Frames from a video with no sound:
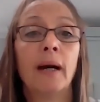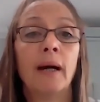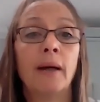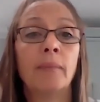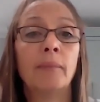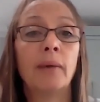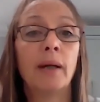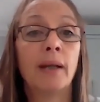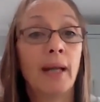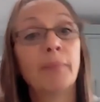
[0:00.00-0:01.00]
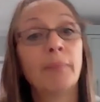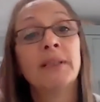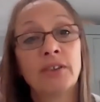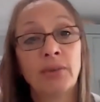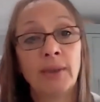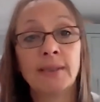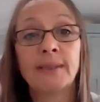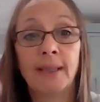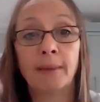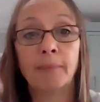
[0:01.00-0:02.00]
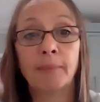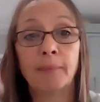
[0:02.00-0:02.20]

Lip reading: And Abby's doing the same.